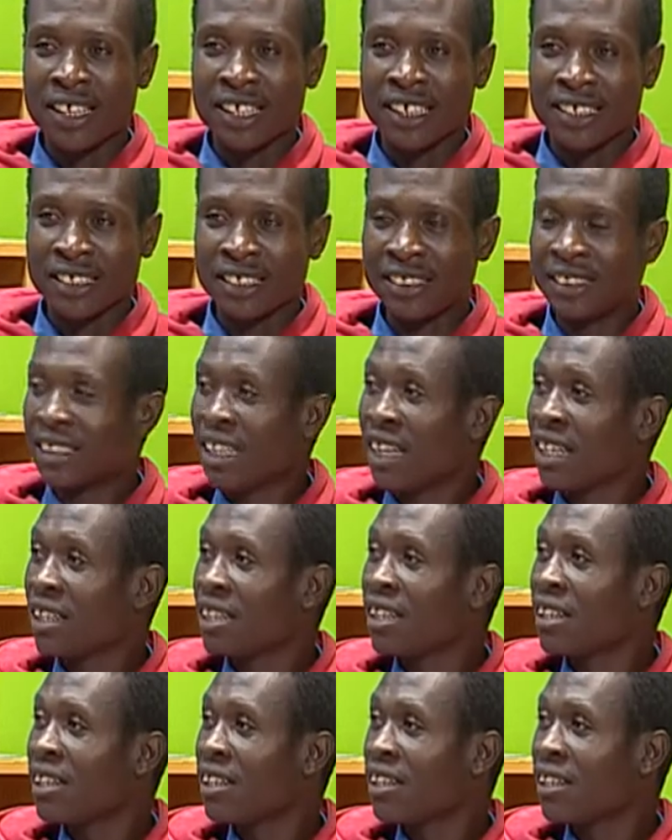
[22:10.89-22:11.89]
decide,
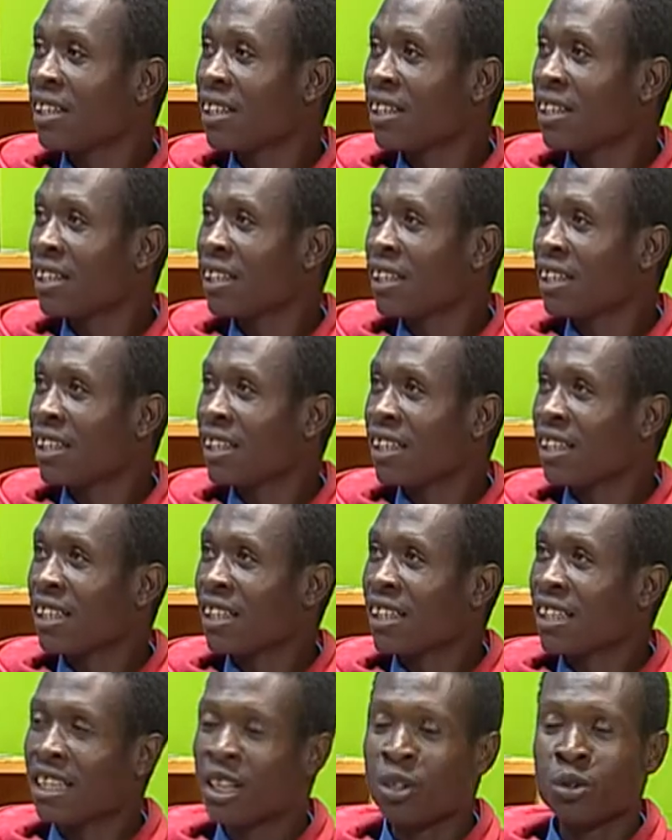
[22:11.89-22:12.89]

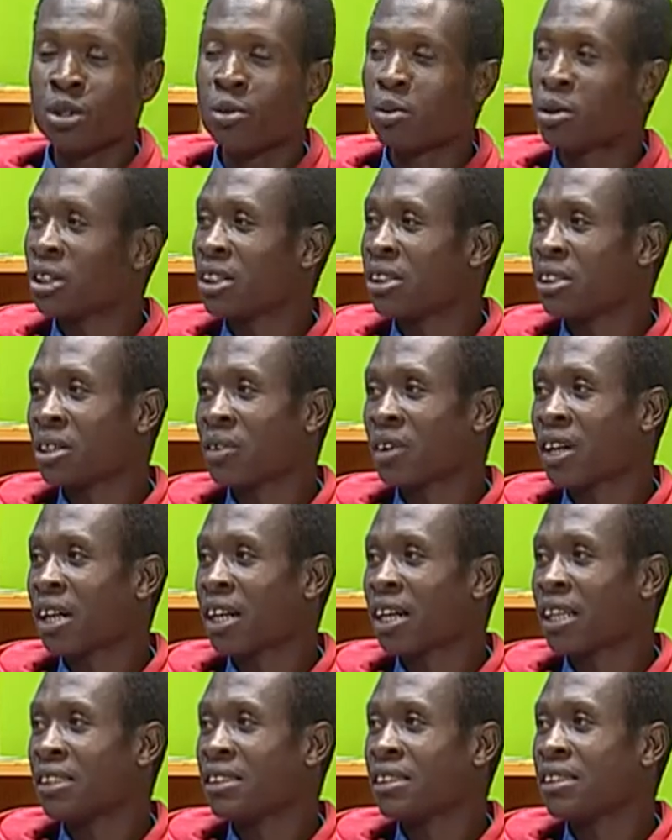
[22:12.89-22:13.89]
ili usipoteze wakati.